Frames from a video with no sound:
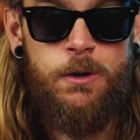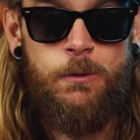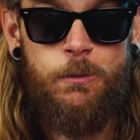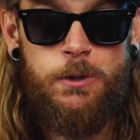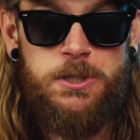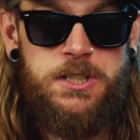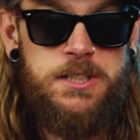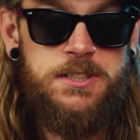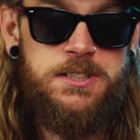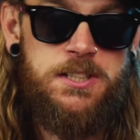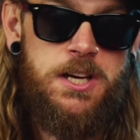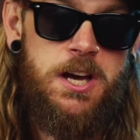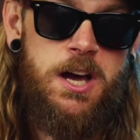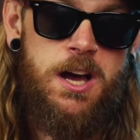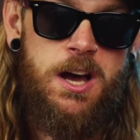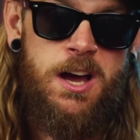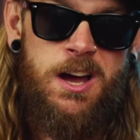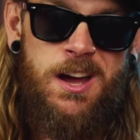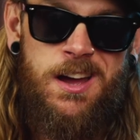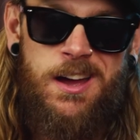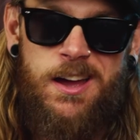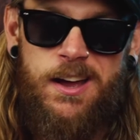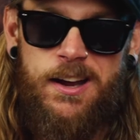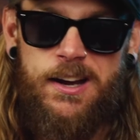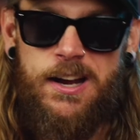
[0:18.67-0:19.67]
which is a
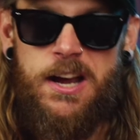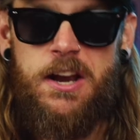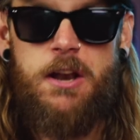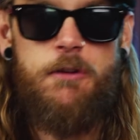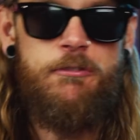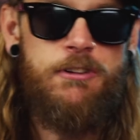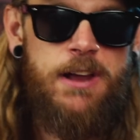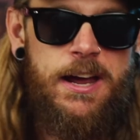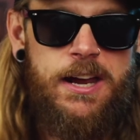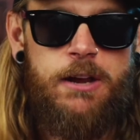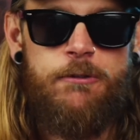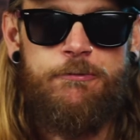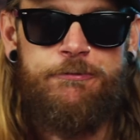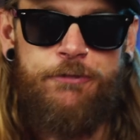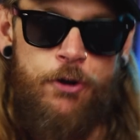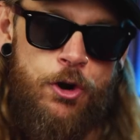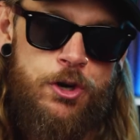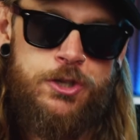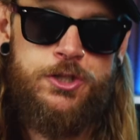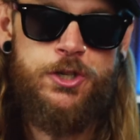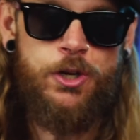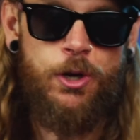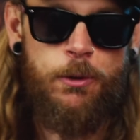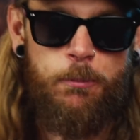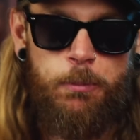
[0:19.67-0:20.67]
kind of like a
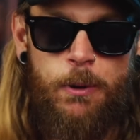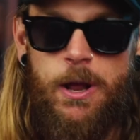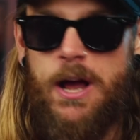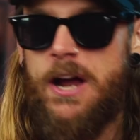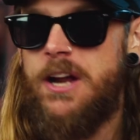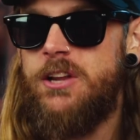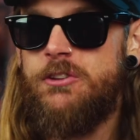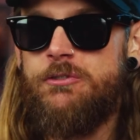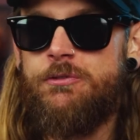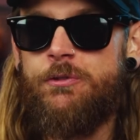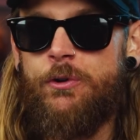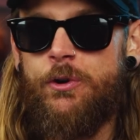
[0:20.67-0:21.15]
virtual appliance